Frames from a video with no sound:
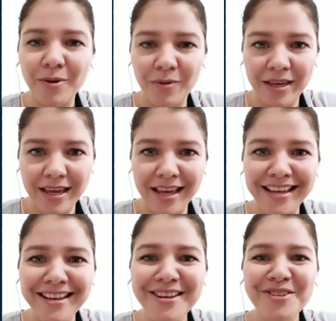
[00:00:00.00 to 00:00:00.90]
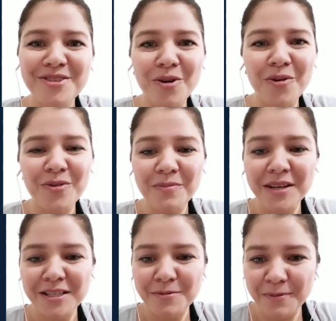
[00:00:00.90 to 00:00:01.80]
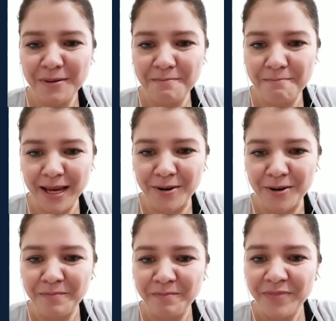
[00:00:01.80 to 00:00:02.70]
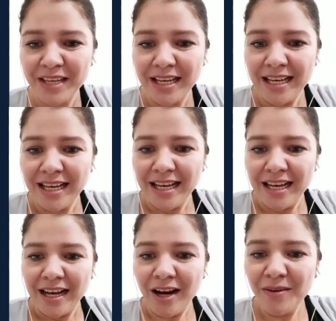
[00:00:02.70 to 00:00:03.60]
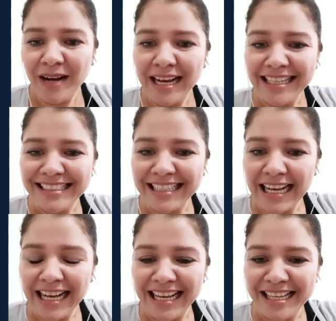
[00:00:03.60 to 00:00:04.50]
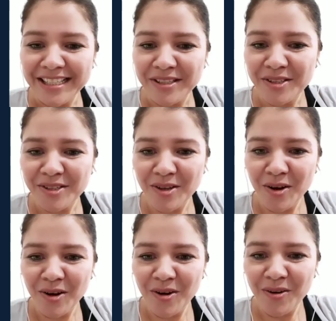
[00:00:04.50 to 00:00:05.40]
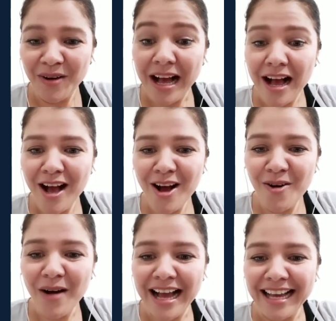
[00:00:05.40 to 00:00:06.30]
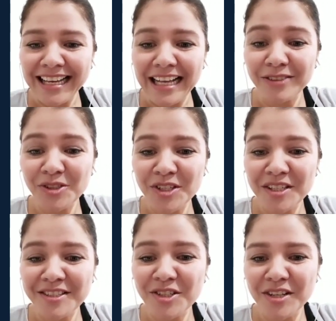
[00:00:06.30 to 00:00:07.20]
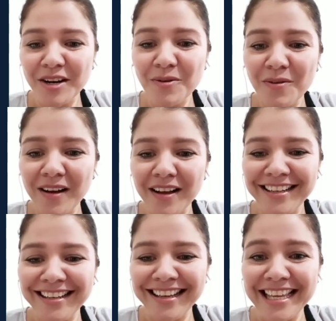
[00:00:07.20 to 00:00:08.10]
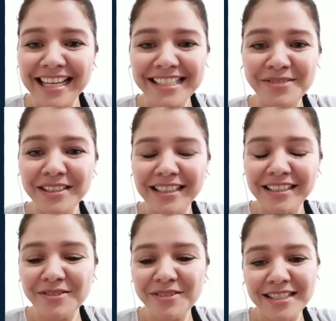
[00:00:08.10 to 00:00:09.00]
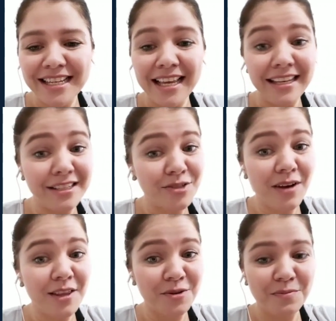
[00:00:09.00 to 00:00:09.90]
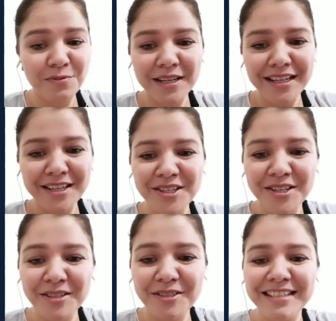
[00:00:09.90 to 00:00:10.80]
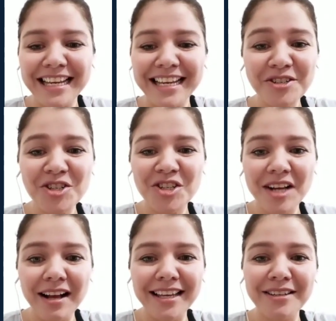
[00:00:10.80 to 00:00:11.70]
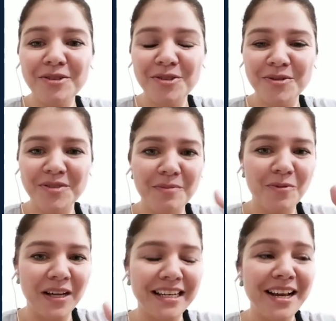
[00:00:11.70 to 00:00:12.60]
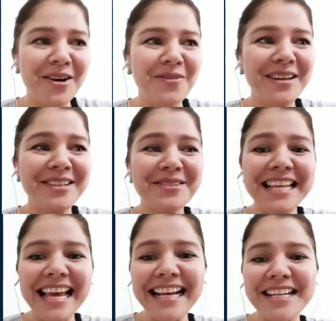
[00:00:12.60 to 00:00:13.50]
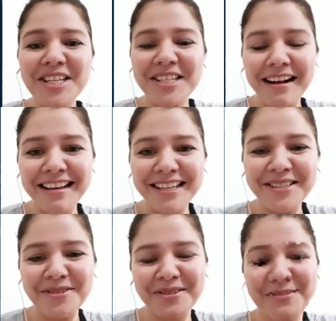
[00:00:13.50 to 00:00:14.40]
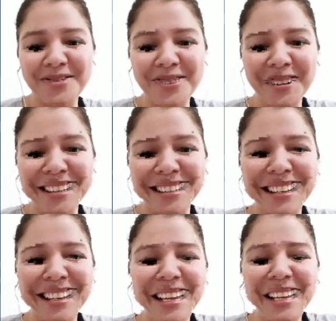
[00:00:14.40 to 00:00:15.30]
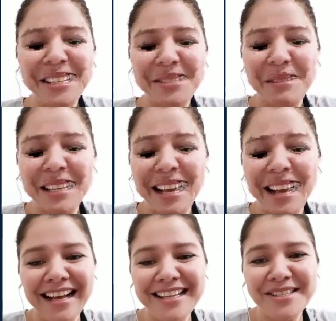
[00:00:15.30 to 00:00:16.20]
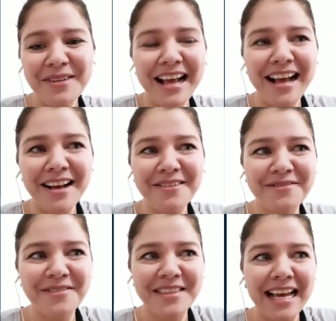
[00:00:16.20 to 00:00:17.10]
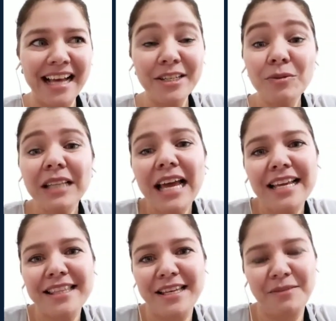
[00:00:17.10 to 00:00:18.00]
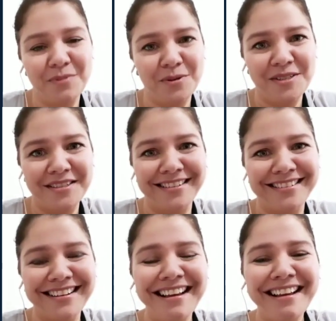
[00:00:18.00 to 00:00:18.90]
Okay? So you must prepare. All right, guys. So, I got to just share one that's really interesting, and it's rather British, to take a shine to someone. When you take a shine to someone, it's because you like that person.